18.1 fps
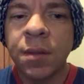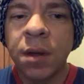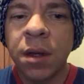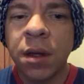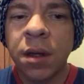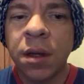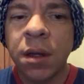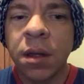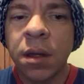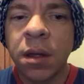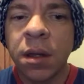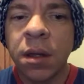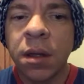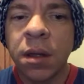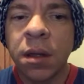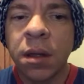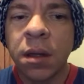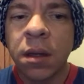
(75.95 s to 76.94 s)
my,
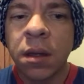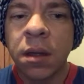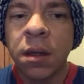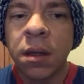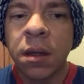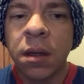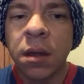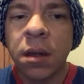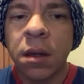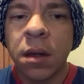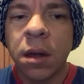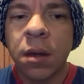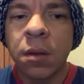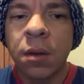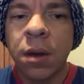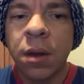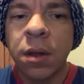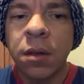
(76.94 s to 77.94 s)

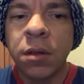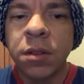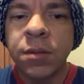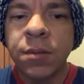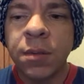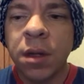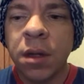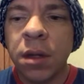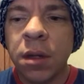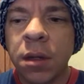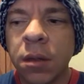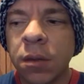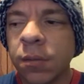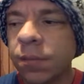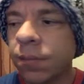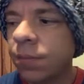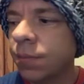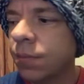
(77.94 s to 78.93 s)
oh, I used my,
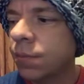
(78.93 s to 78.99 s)
um,